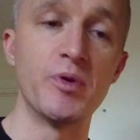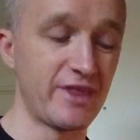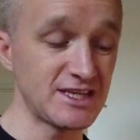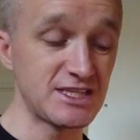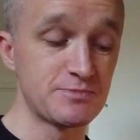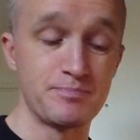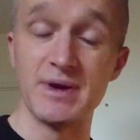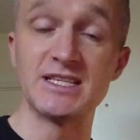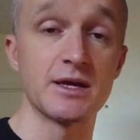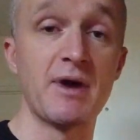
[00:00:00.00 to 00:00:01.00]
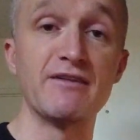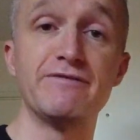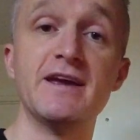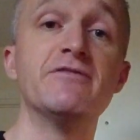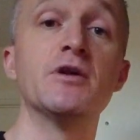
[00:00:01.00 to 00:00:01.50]
but this is basically my
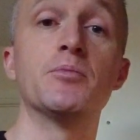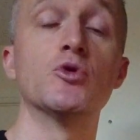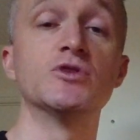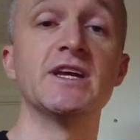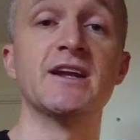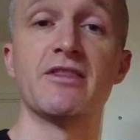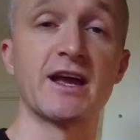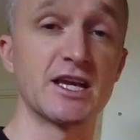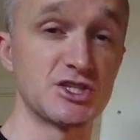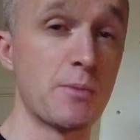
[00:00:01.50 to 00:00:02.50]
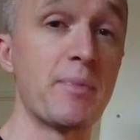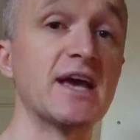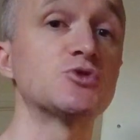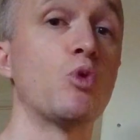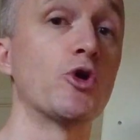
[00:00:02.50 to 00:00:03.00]
favourite protein. I think it's the
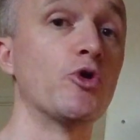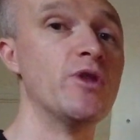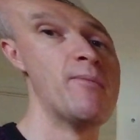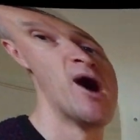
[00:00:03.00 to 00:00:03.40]
best one on